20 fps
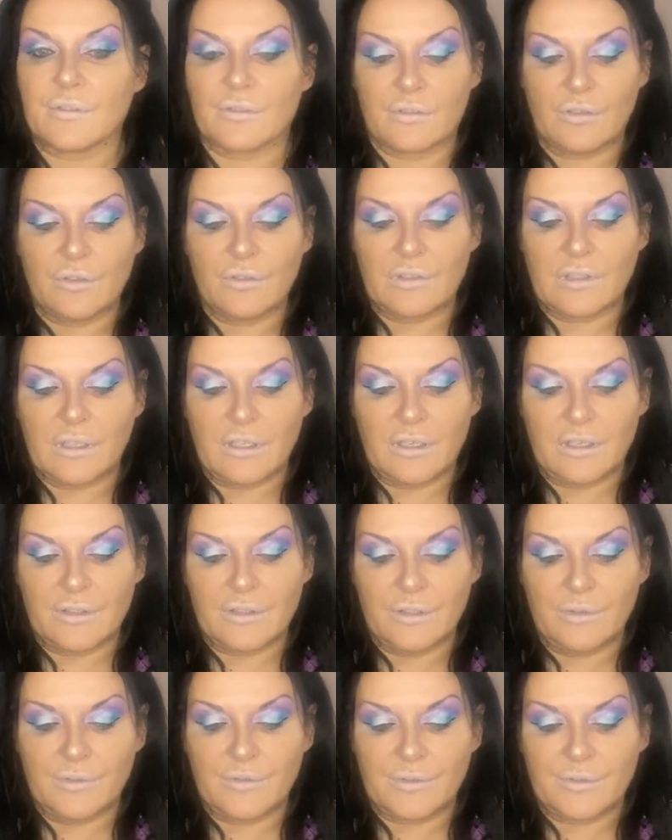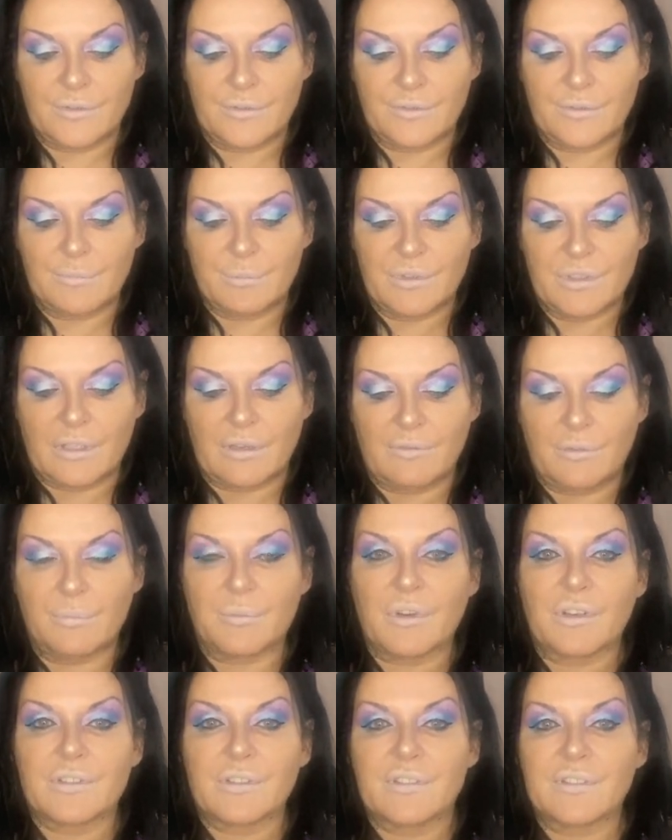Usually I use whichever
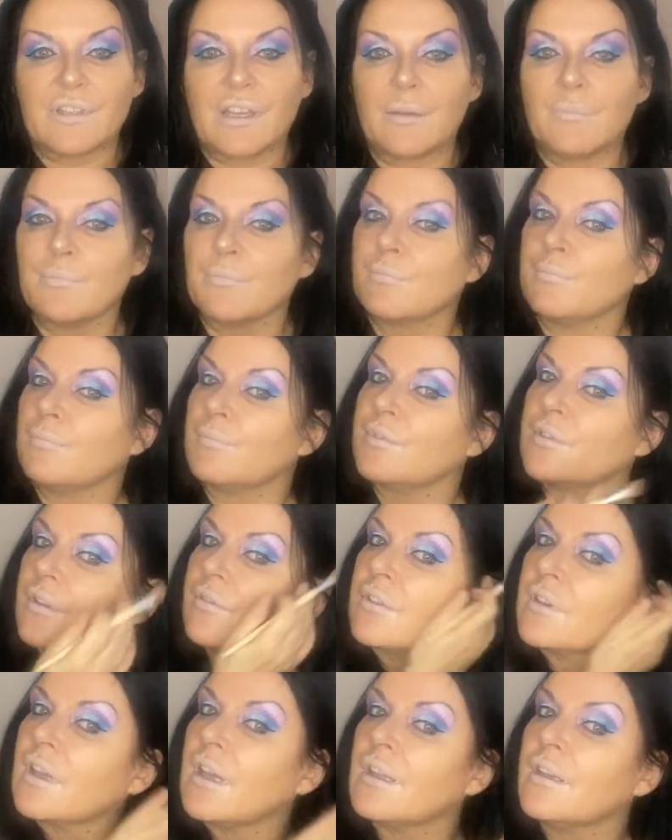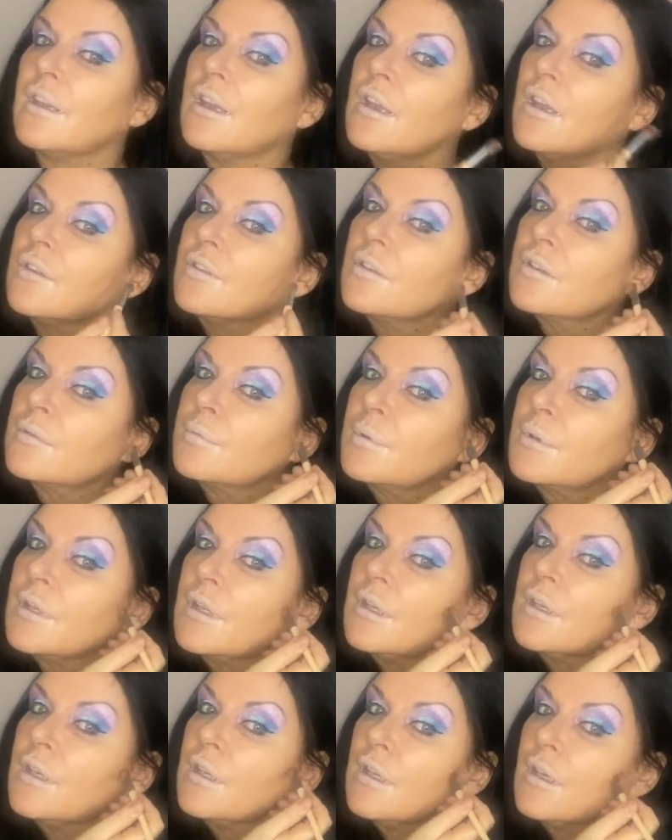brush, the same stuff again, just put it
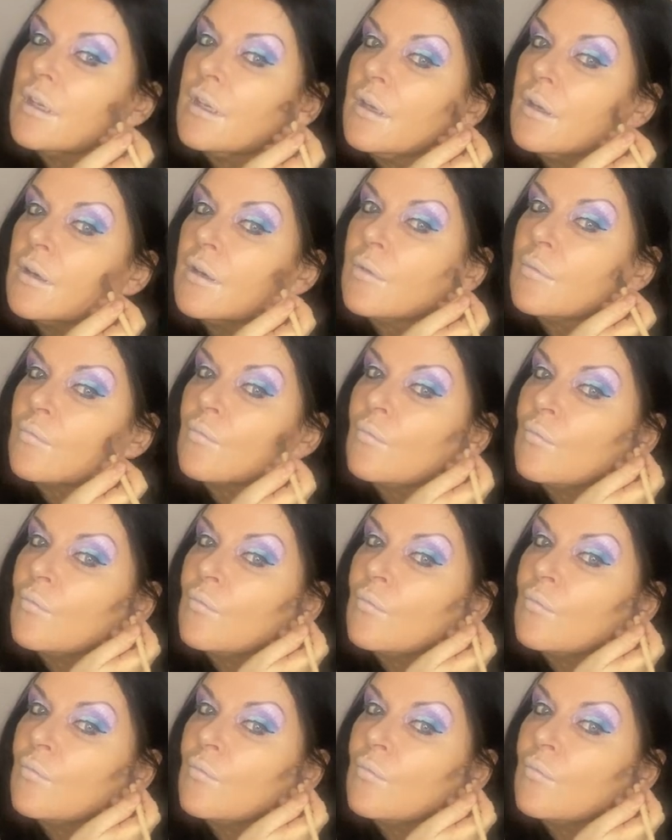in here.